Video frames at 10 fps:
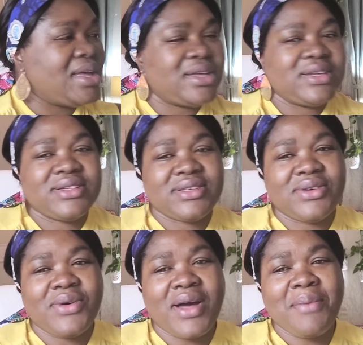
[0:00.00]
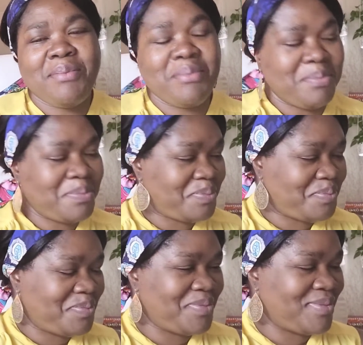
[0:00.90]
So I'm
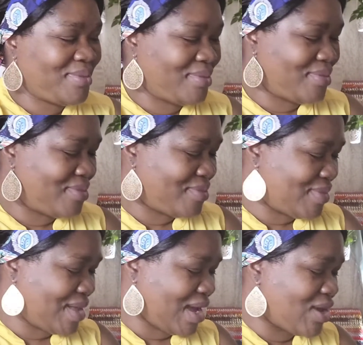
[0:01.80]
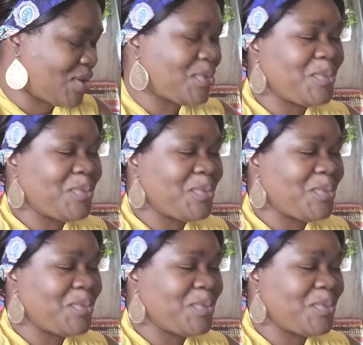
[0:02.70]
thank you.